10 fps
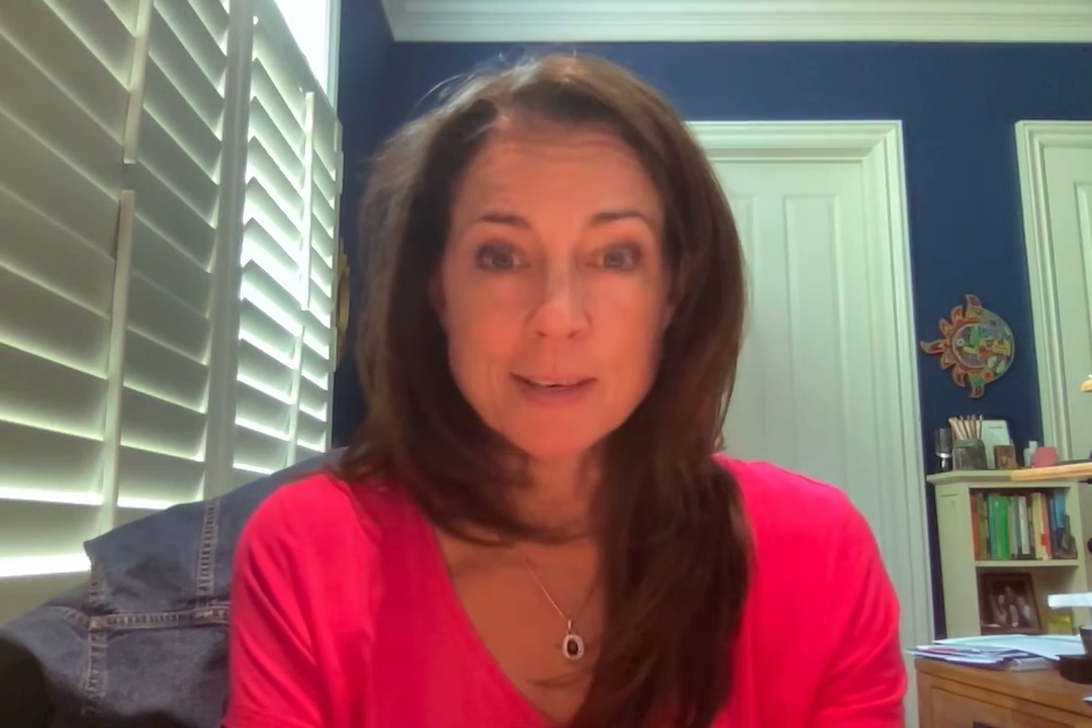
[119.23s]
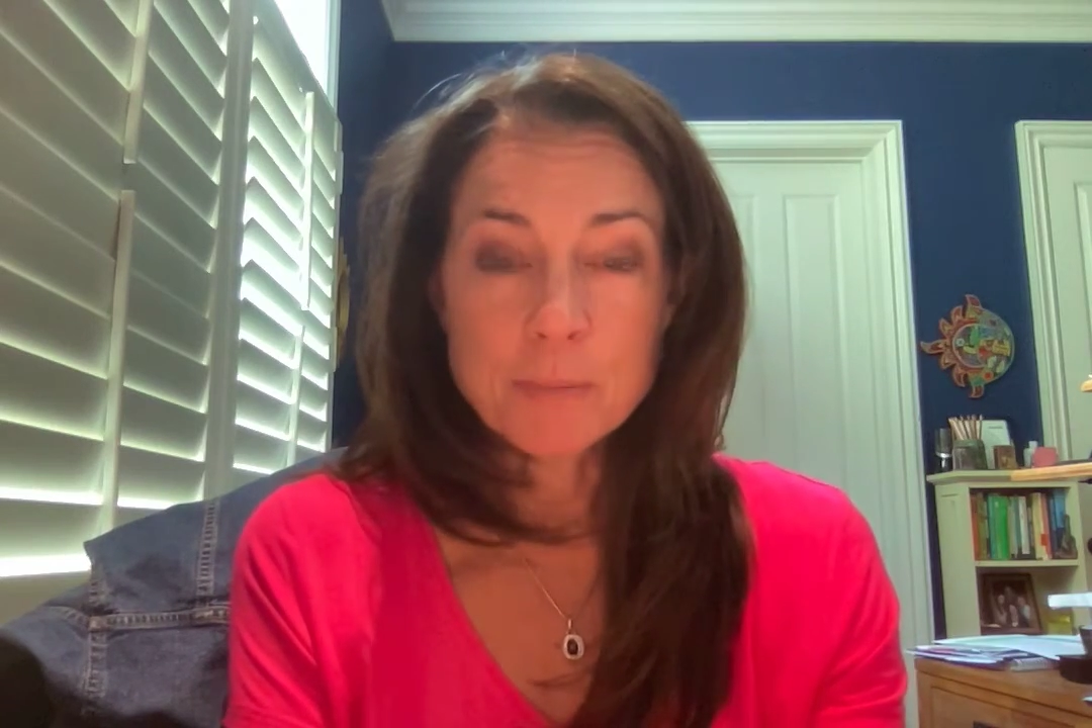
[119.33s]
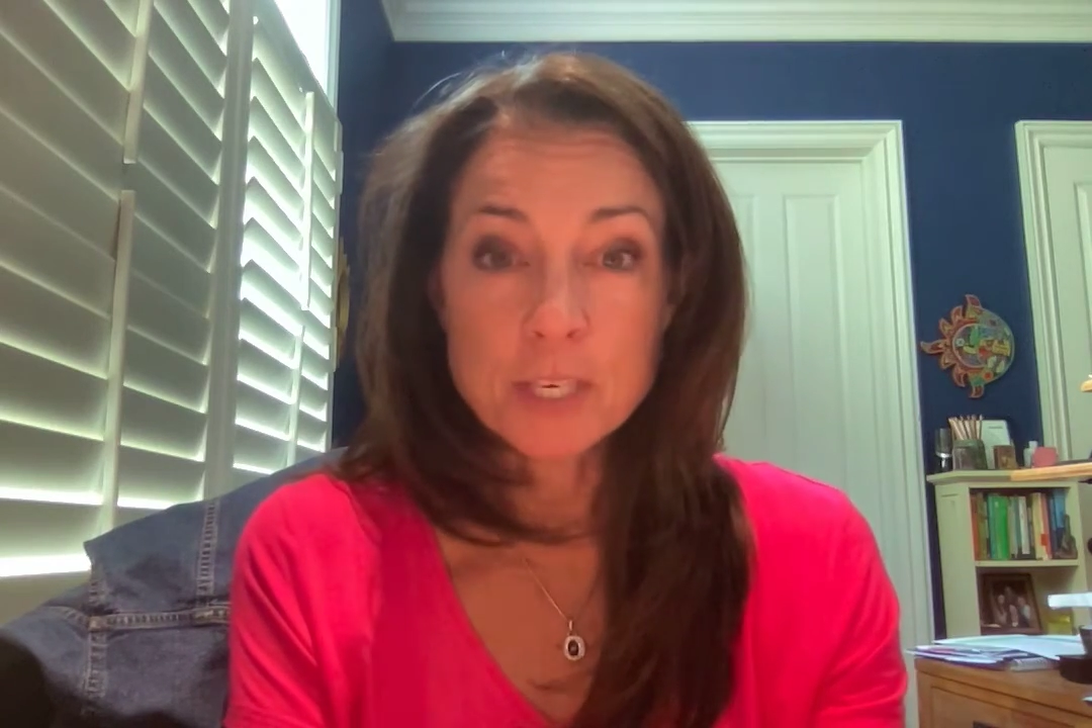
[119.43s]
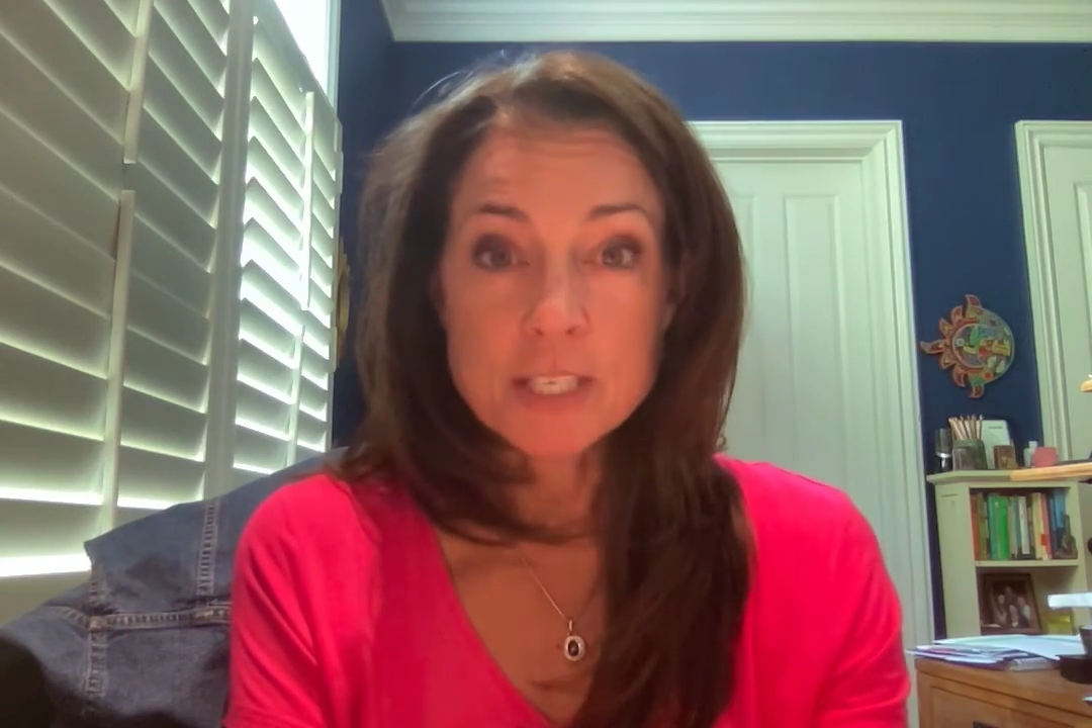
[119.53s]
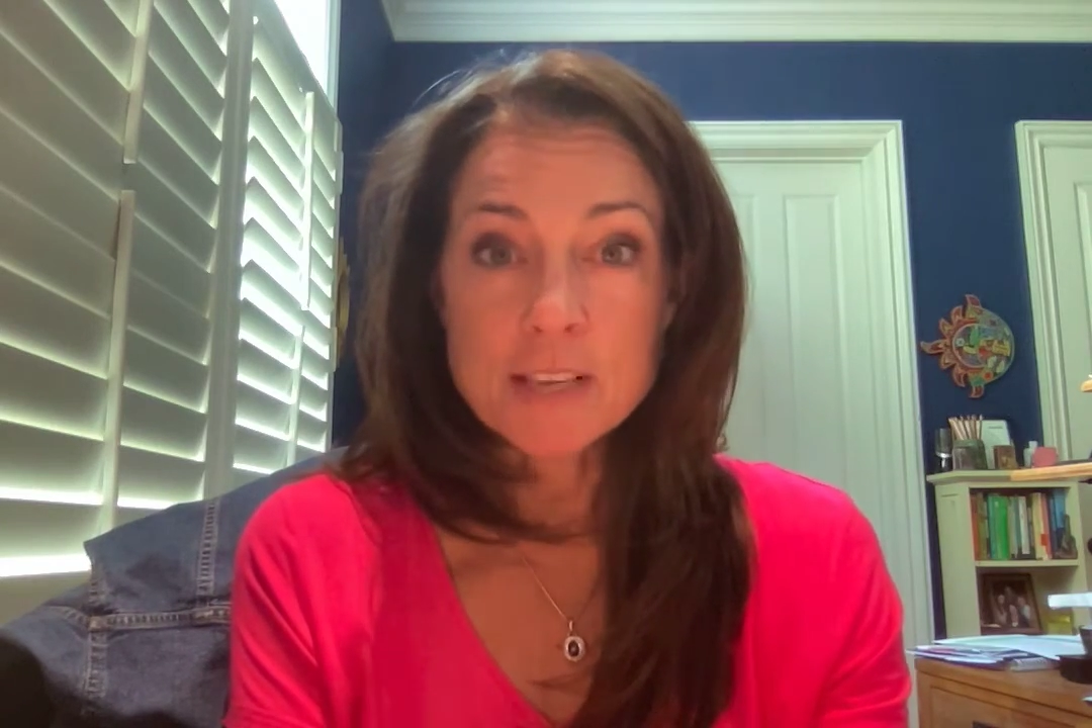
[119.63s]

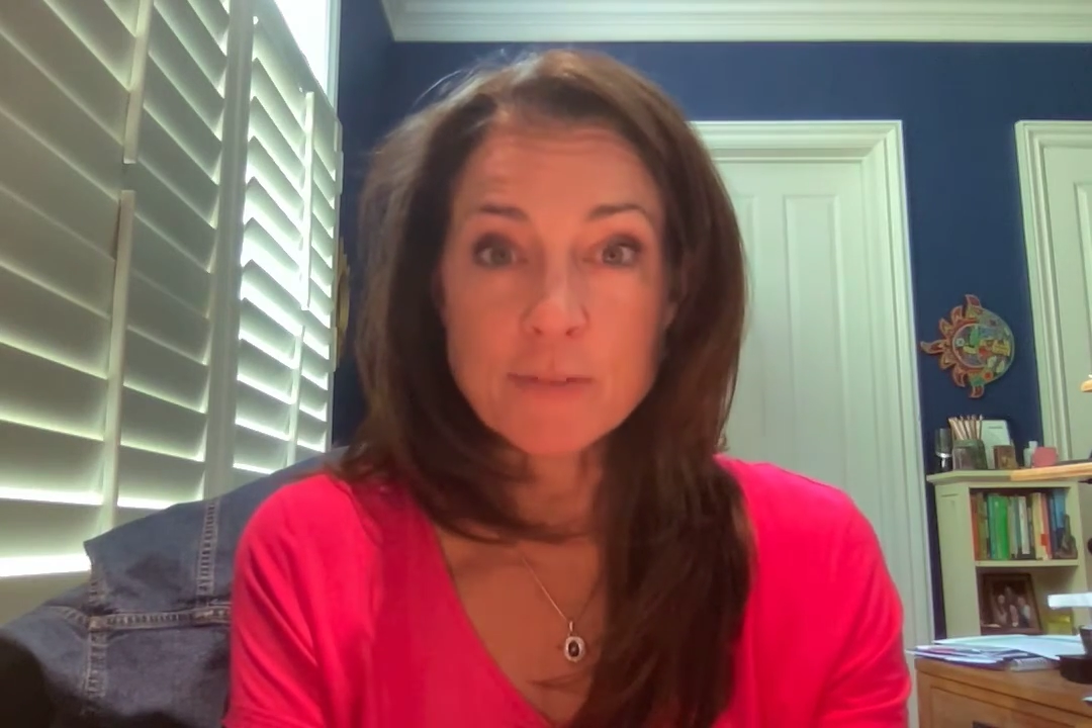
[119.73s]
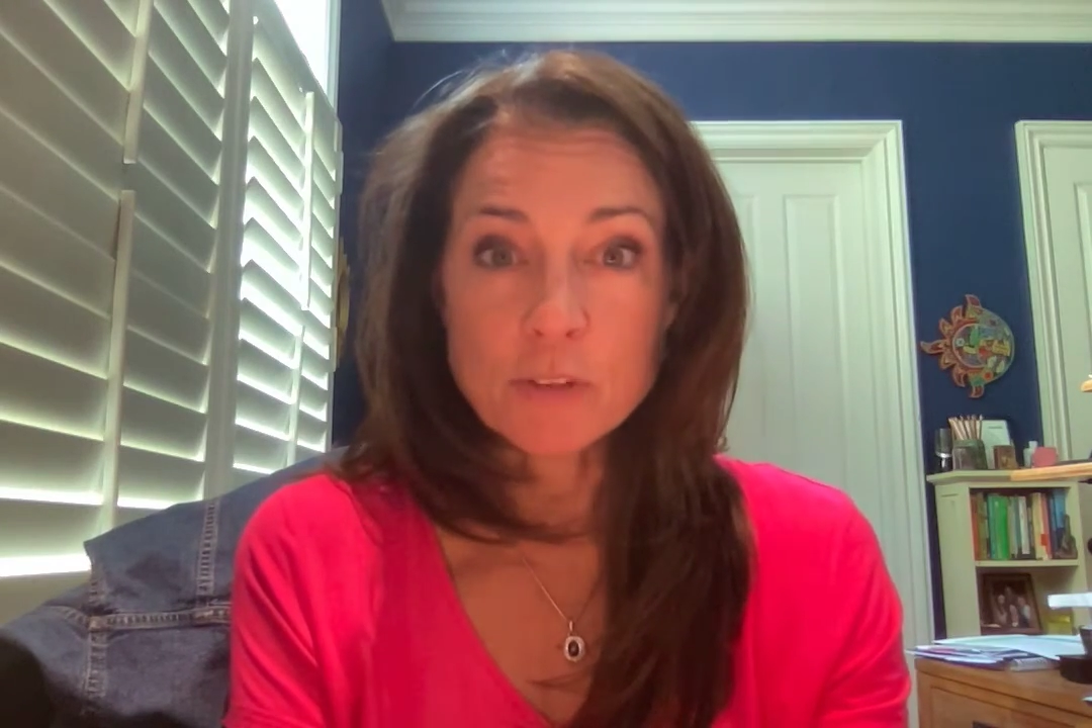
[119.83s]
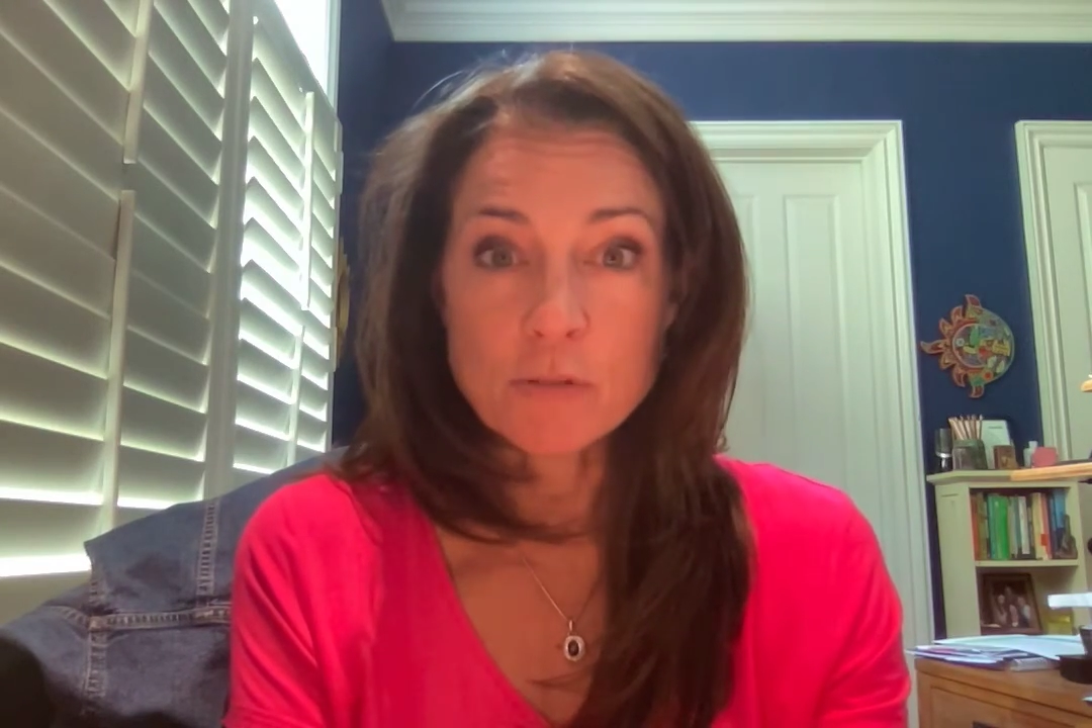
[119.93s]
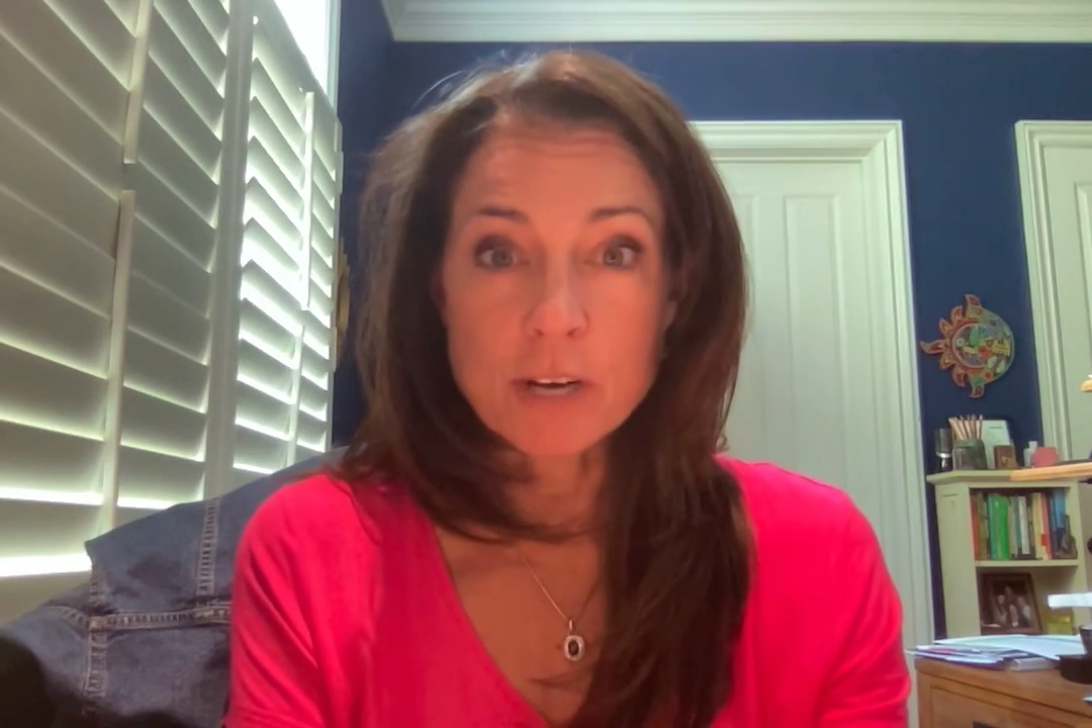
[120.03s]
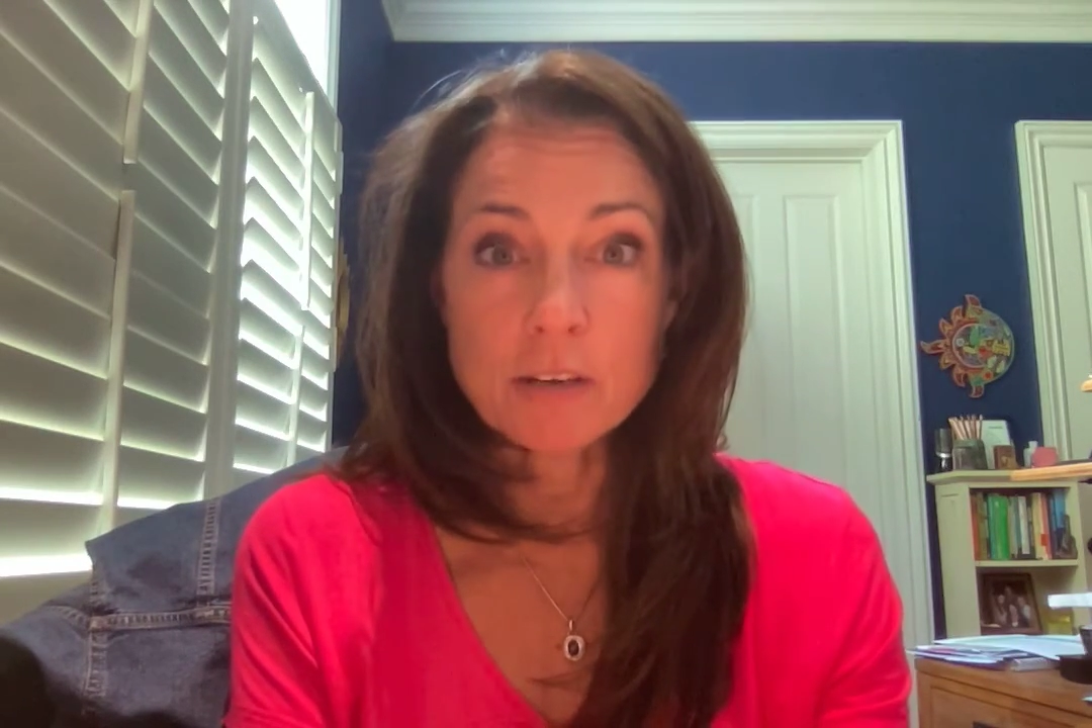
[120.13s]
being a
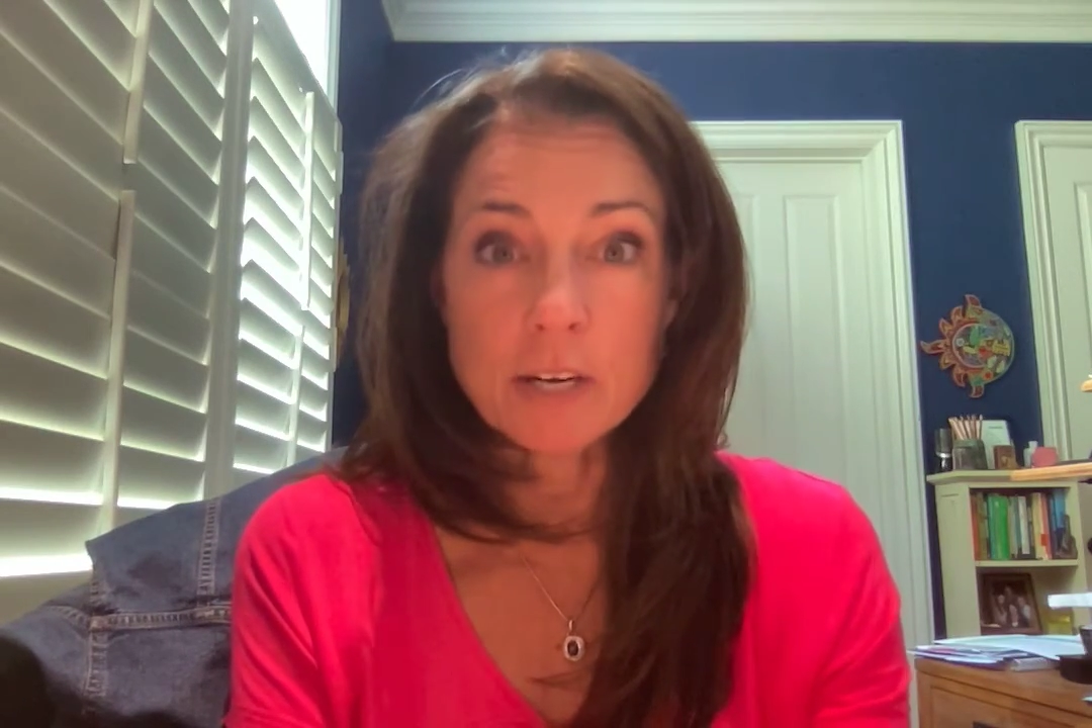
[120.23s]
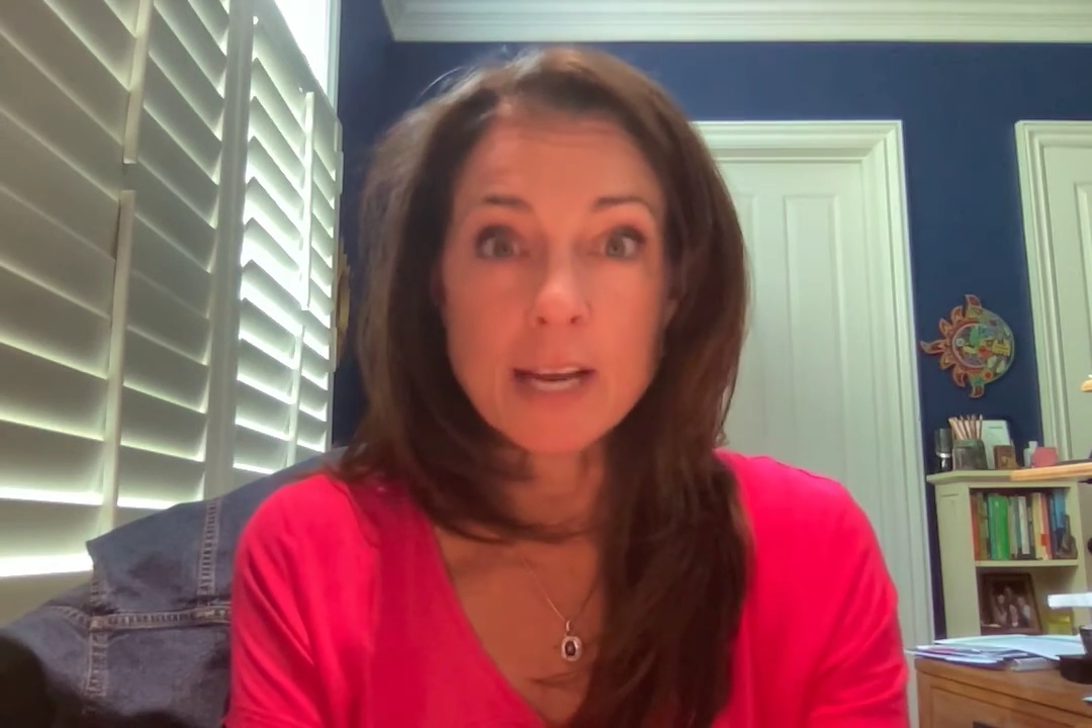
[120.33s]
seventh grader,